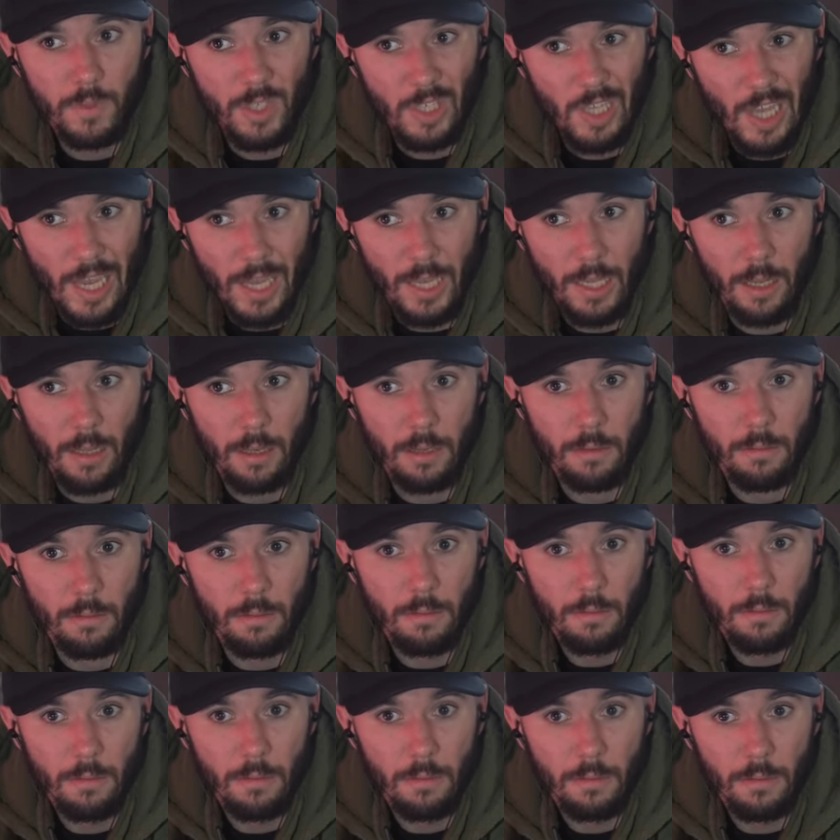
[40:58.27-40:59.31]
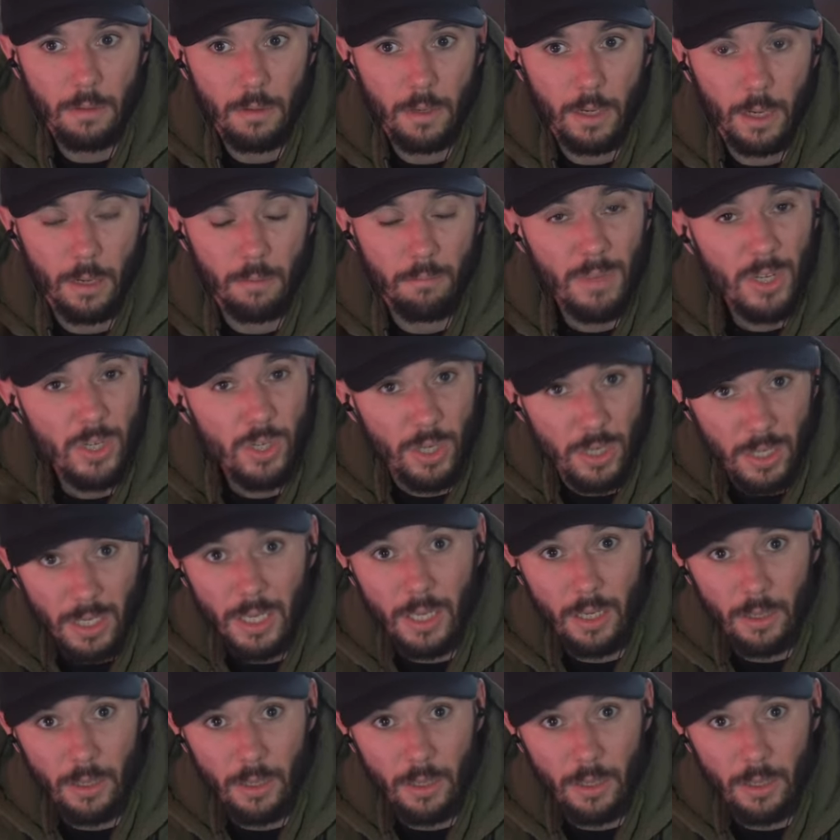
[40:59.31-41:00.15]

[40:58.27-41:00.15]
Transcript: taken uh, mission